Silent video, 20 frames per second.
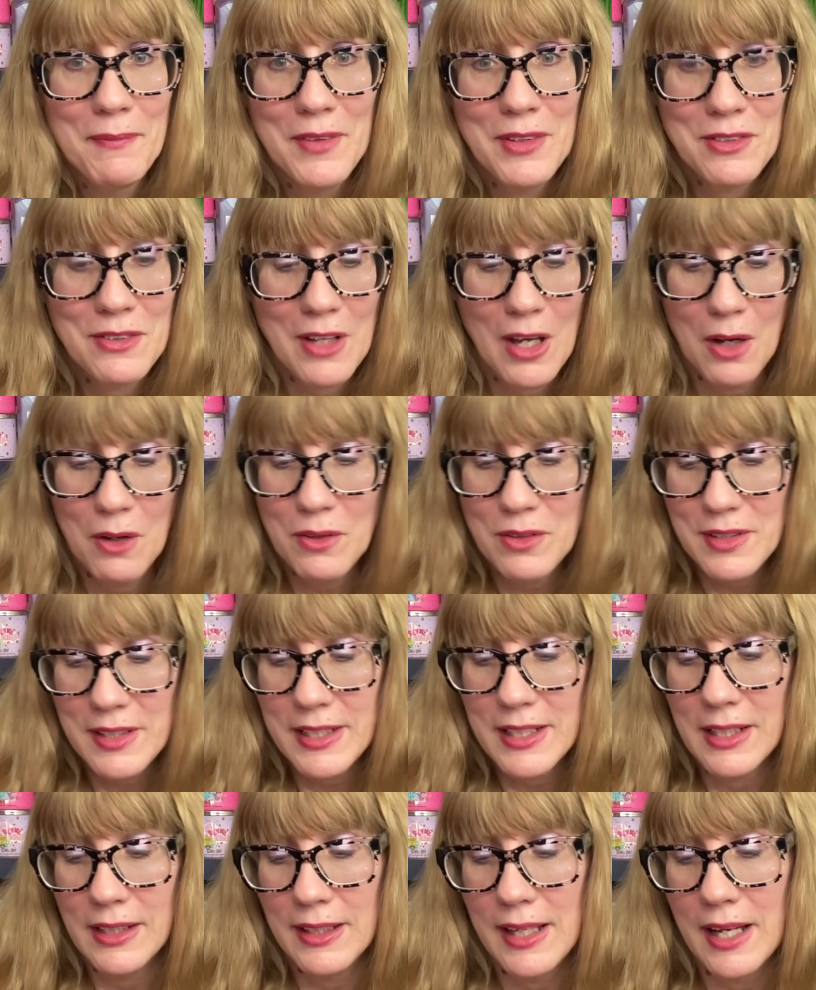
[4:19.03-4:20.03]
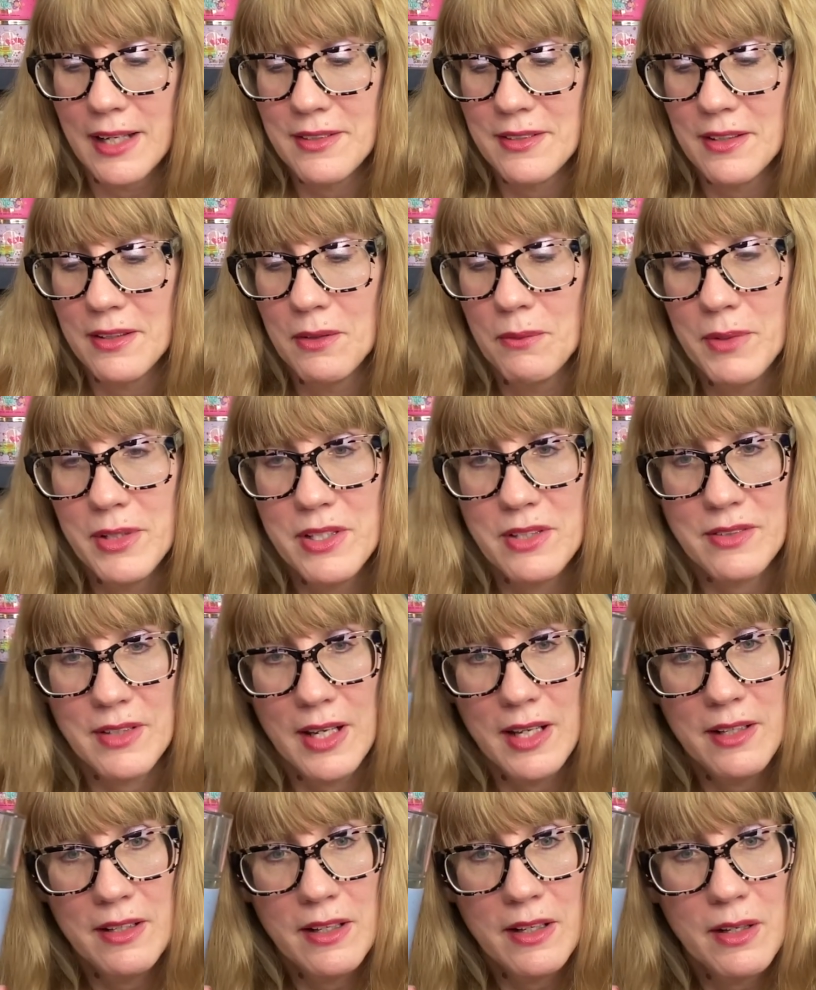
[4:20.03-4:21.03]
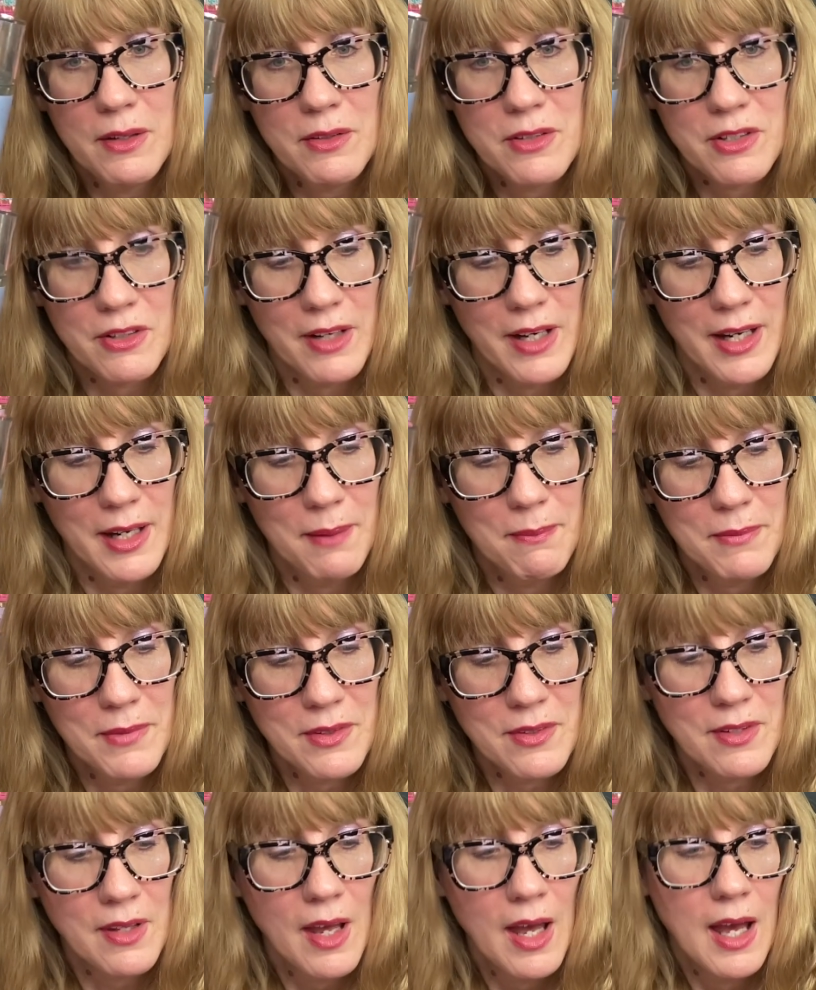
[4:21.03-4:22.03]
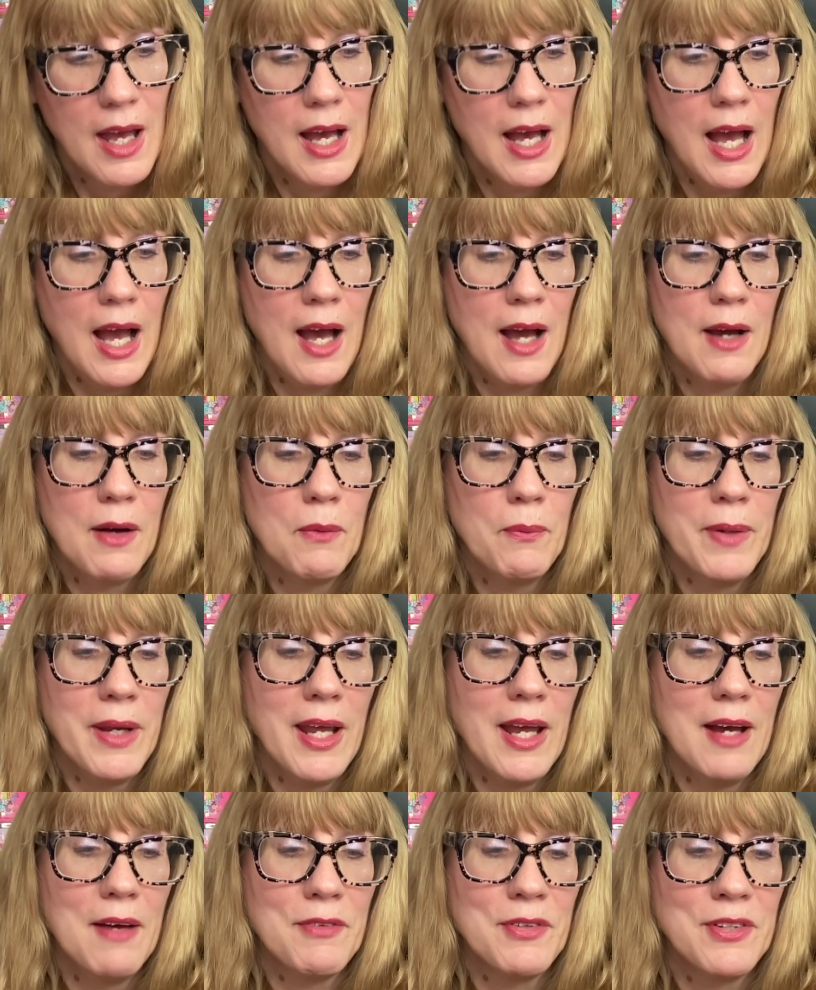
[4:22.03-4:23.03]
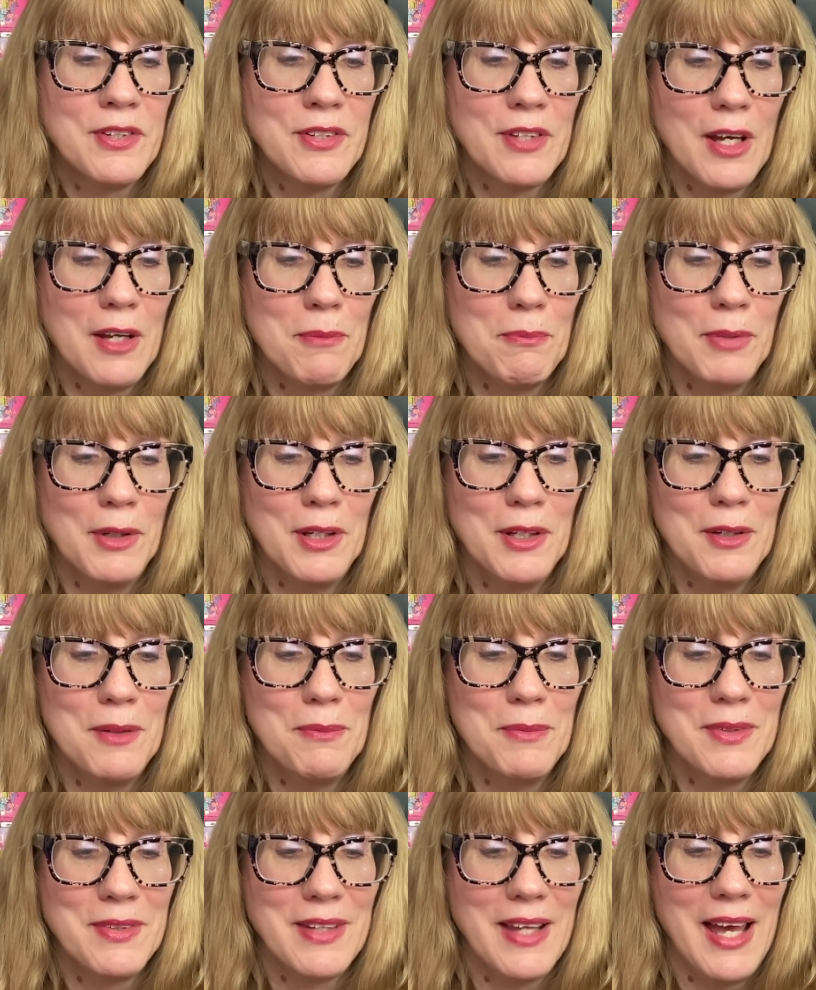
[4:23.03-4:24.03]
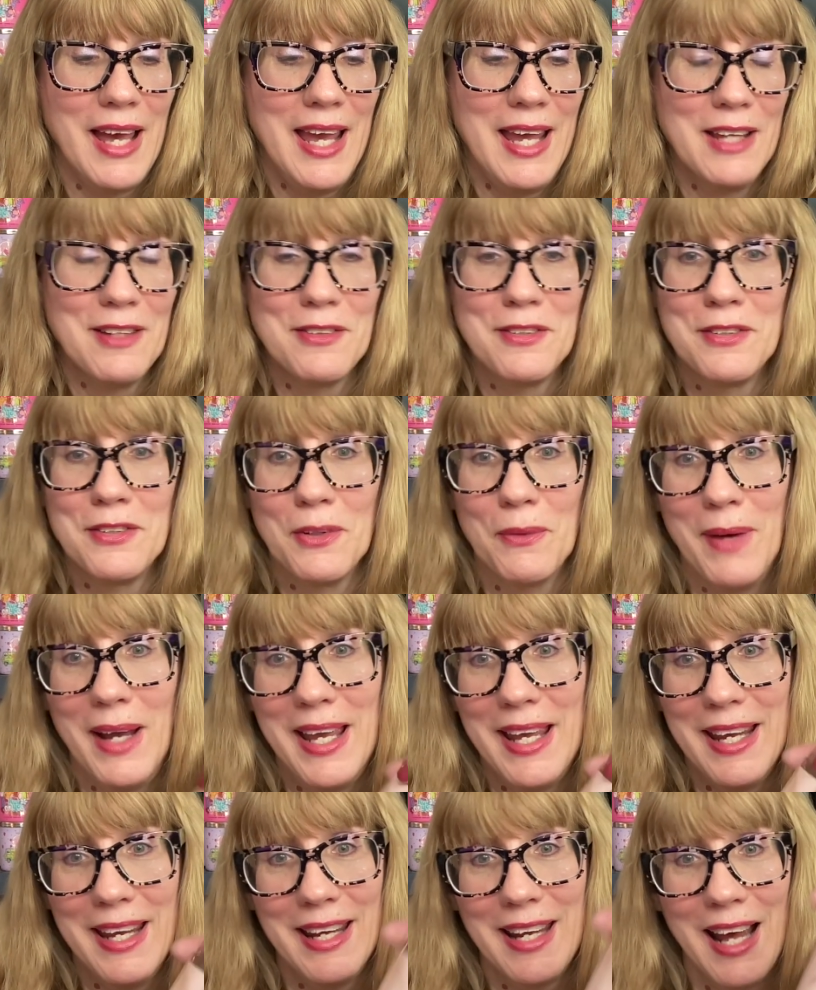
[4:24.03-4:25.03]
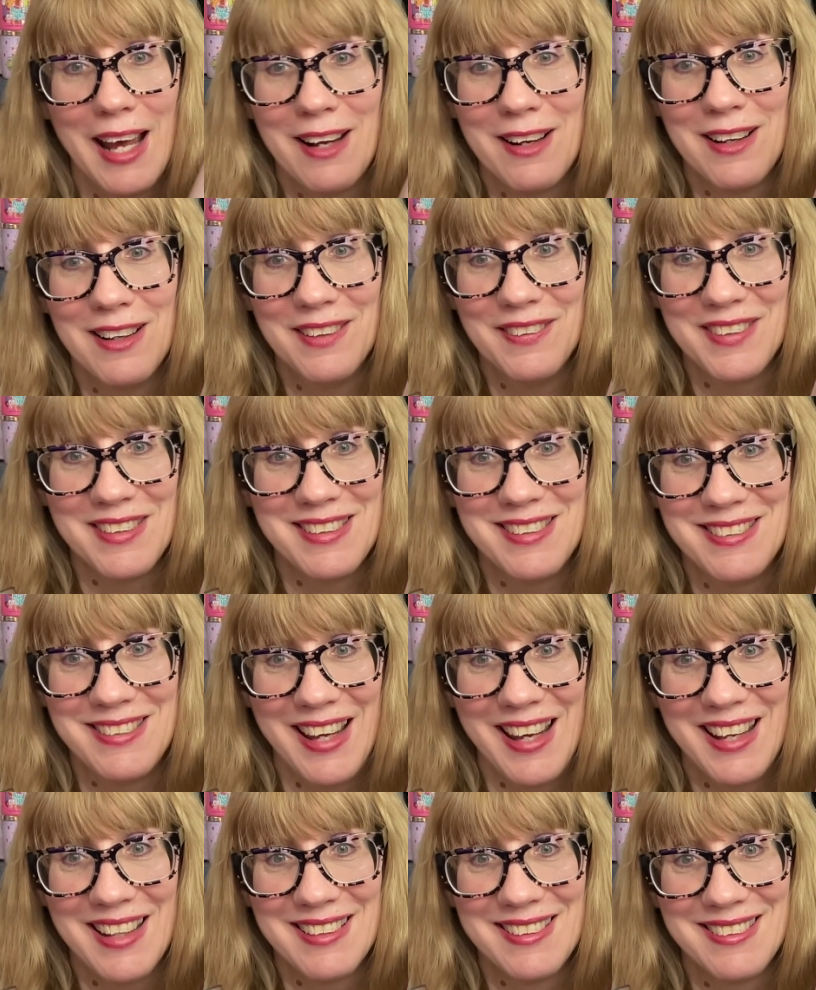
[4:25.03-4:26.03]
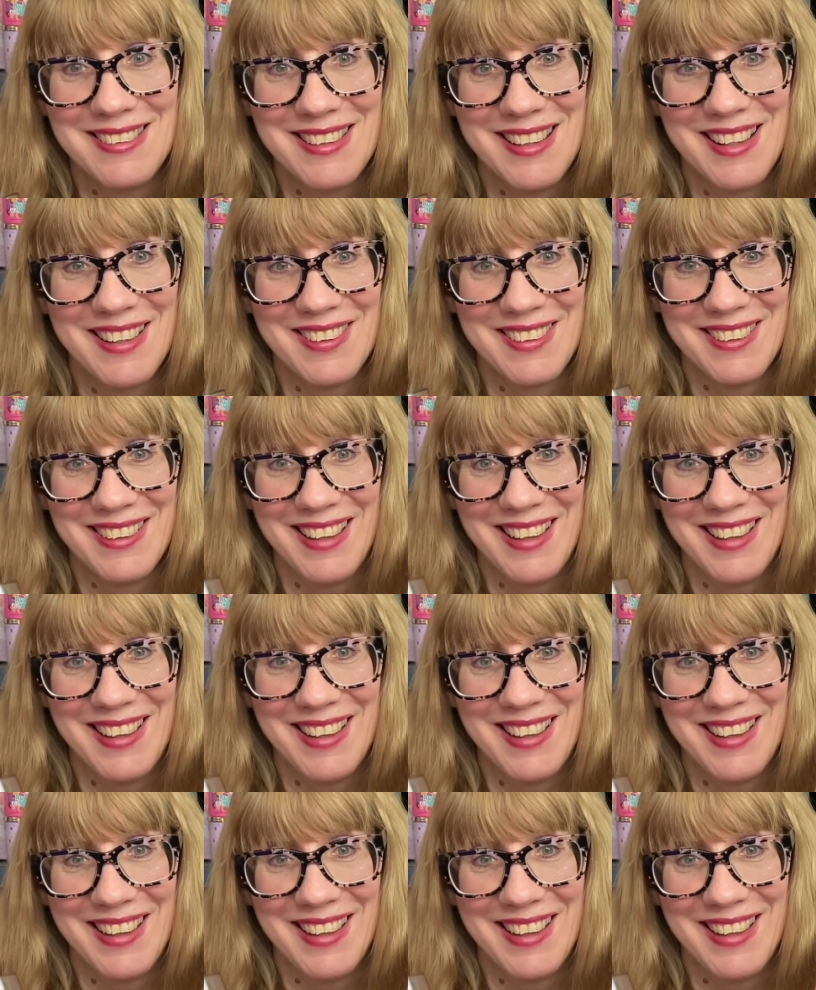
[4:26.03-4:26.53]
this cozy collection, which is Indigo Dreams. Uh, we have Sunblooms and Suede. I called this Sands the other